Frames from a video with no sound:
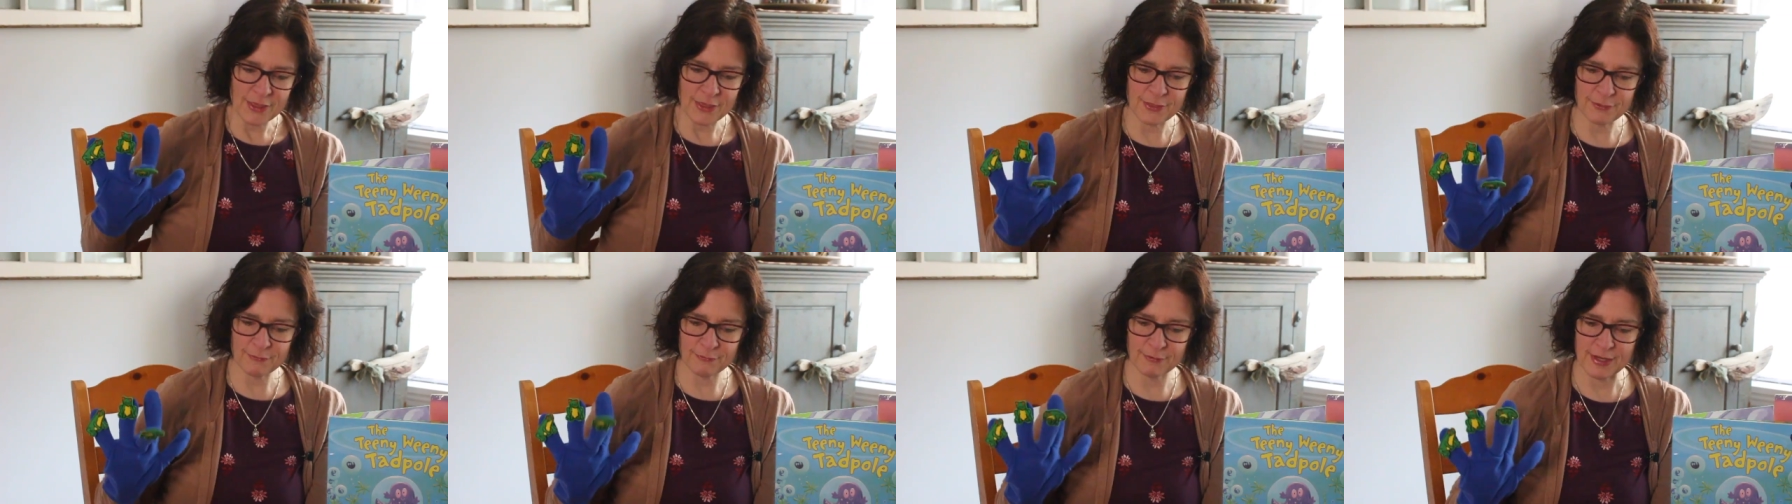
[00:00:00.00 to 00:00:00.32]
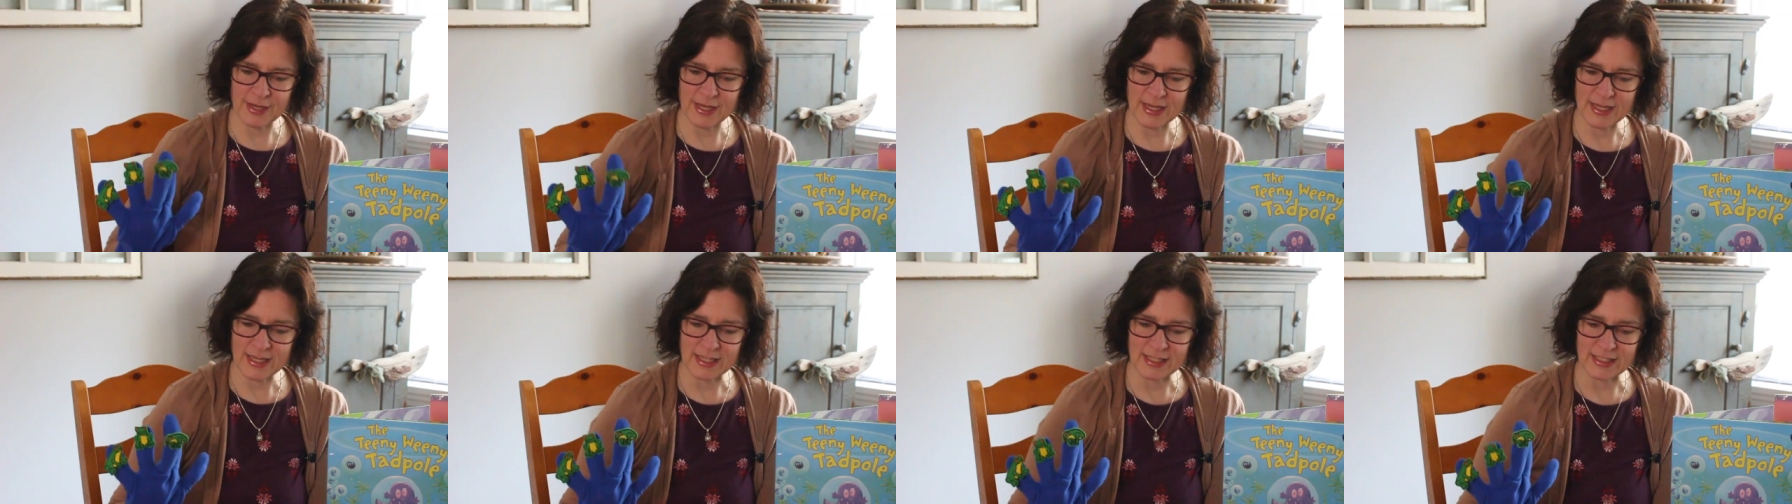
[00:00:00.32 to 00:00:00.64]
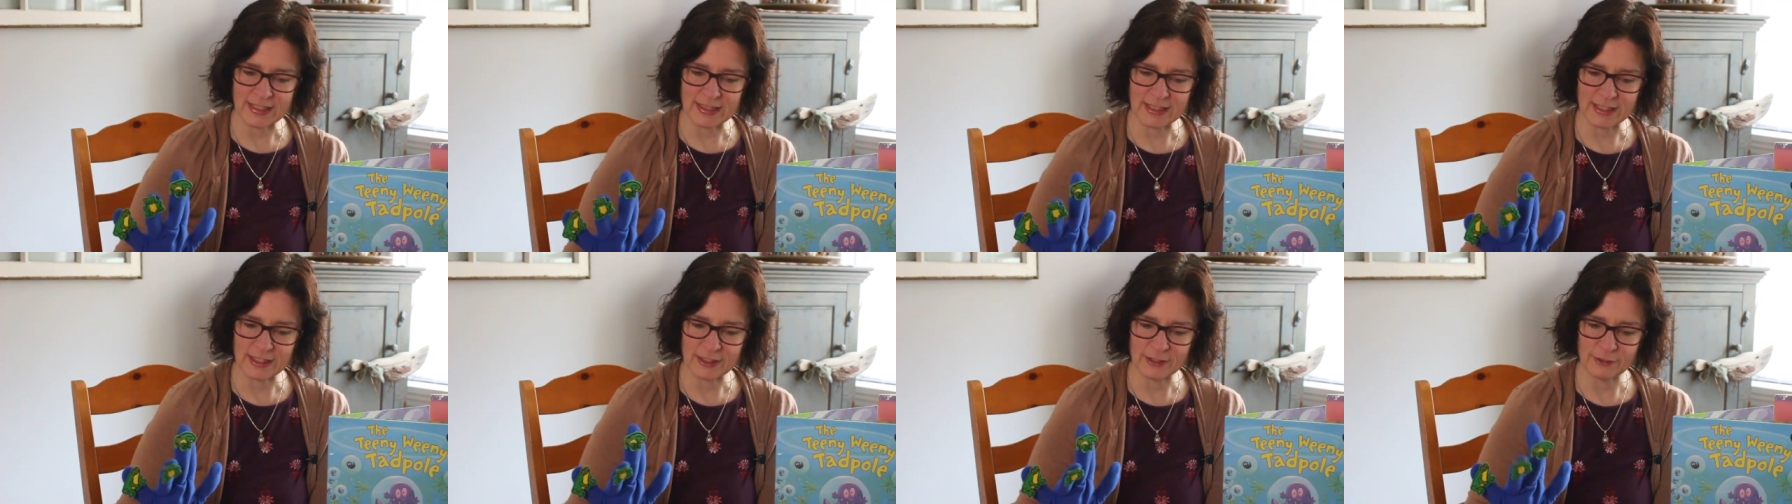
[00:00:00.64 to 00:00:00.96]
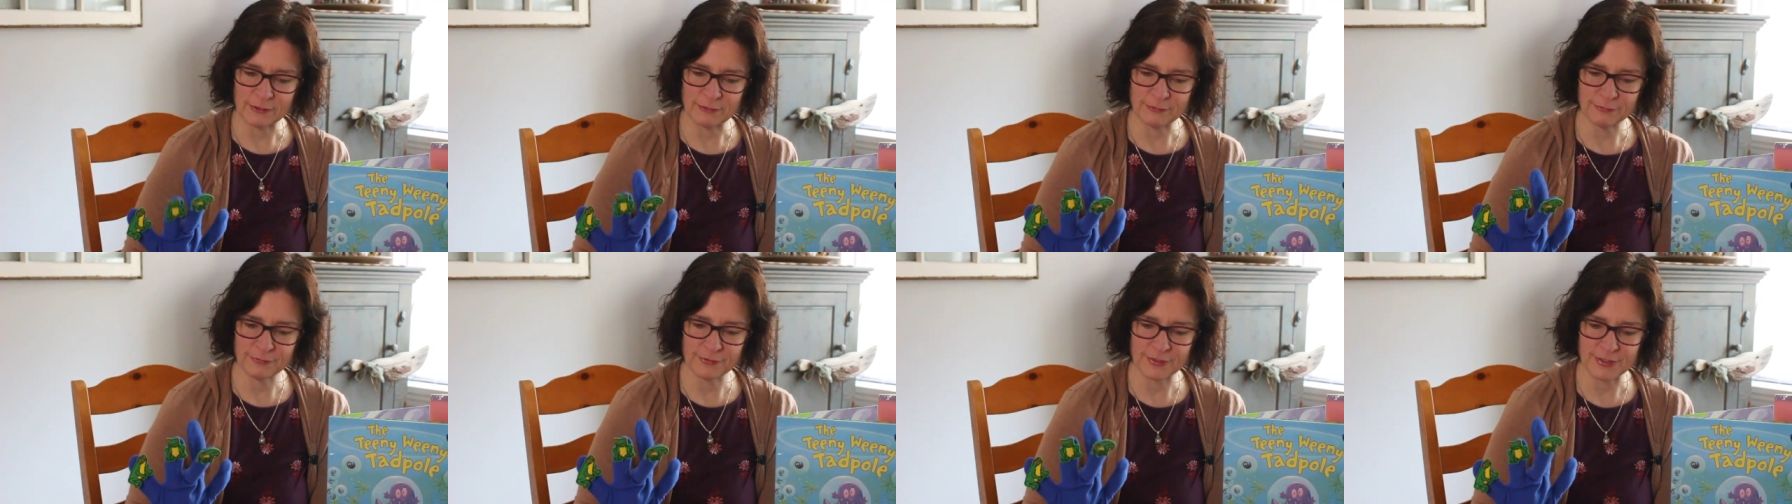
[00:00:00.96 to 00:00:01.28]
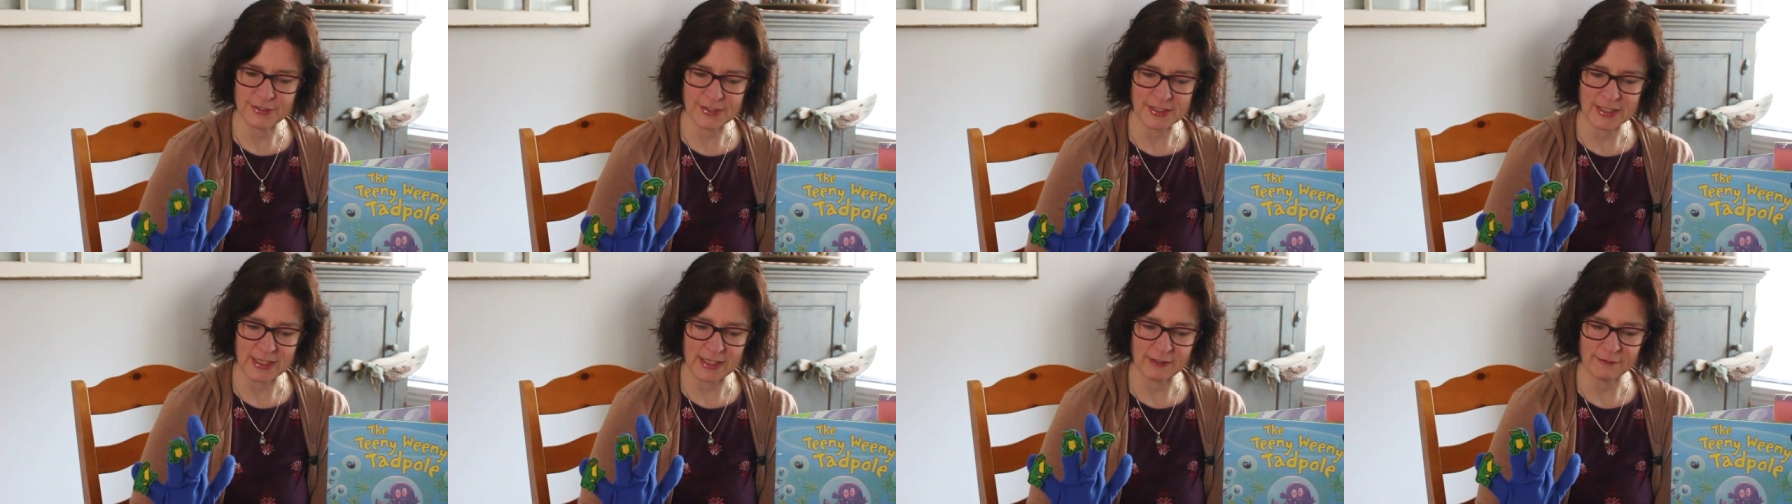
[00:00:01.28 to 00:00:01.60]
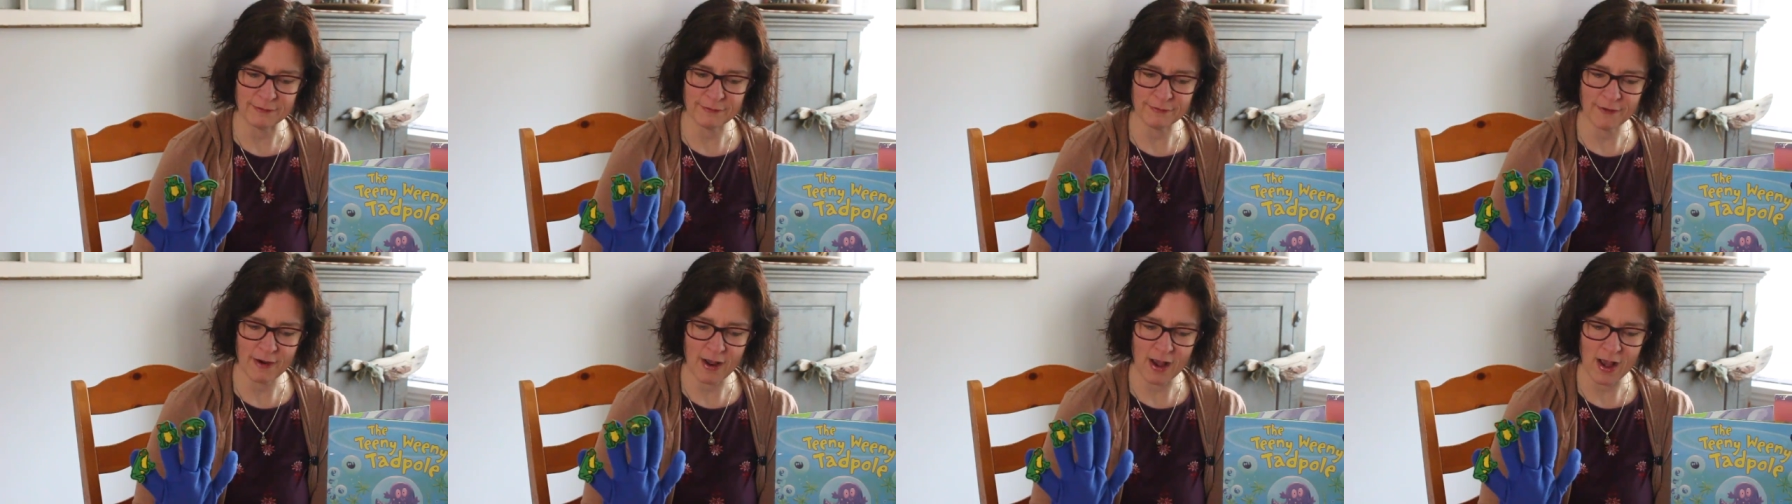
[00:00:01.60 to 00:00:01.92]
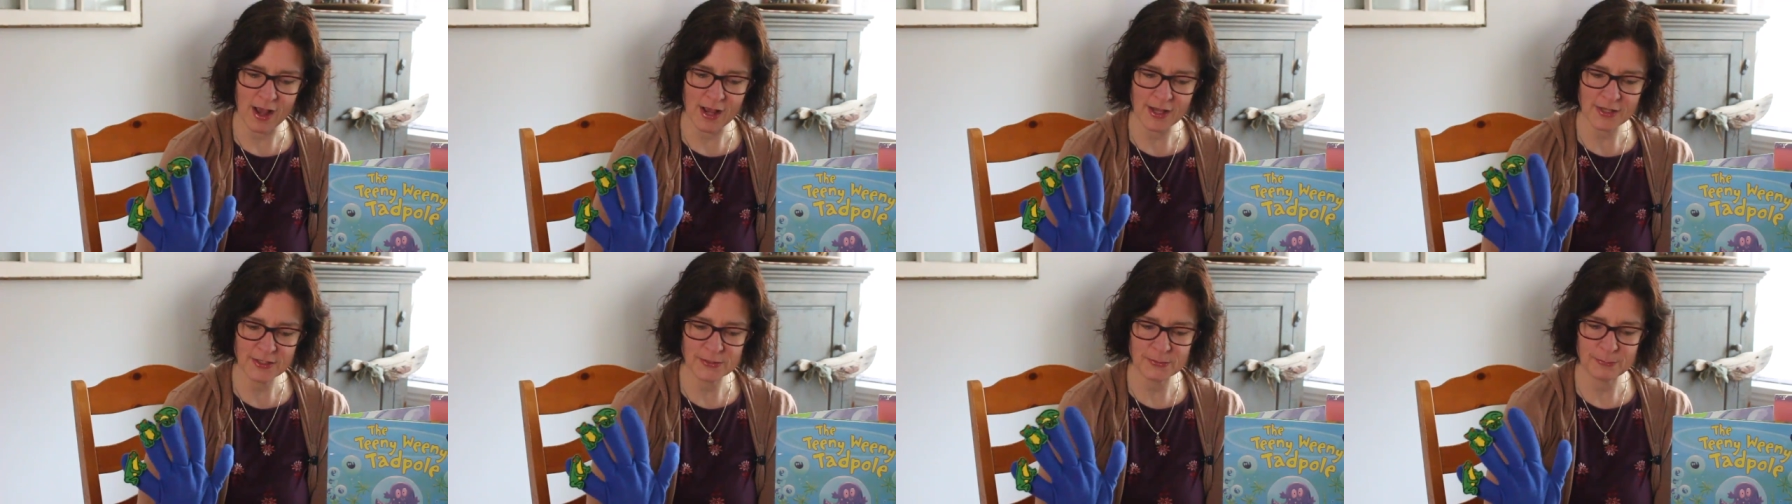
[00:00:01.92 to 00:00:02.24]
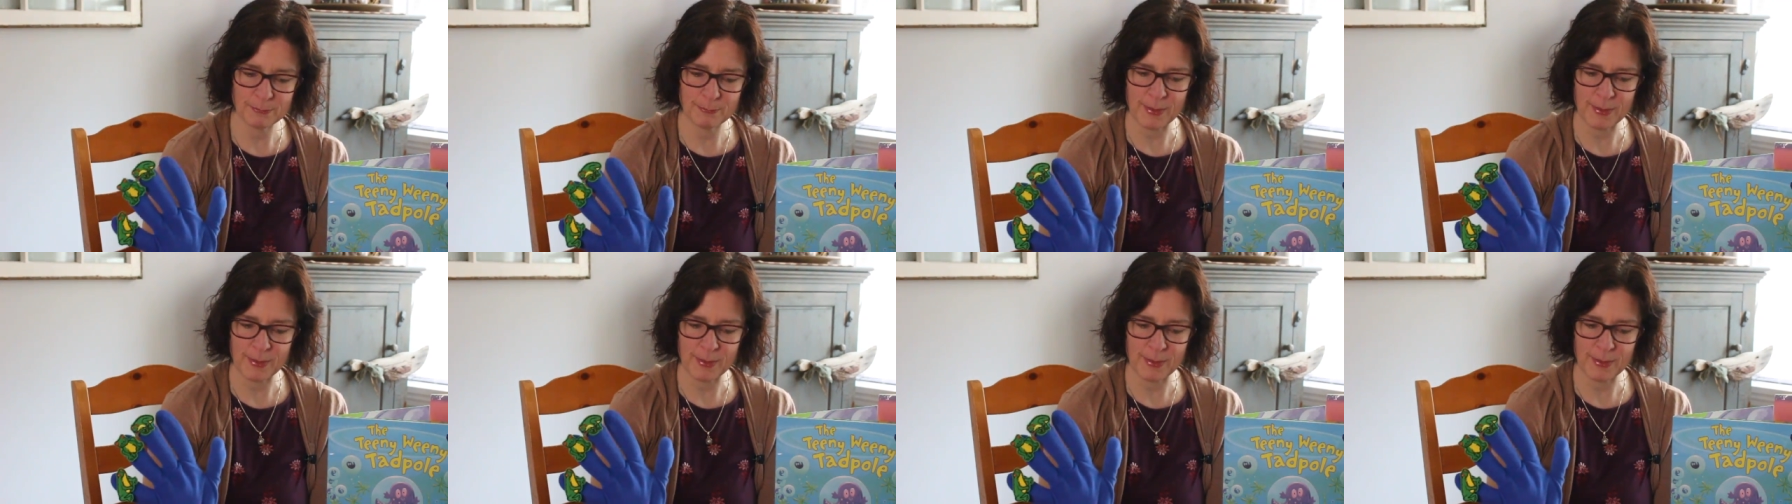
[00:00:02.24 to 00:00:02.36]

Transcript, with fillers: Three little frisky frogs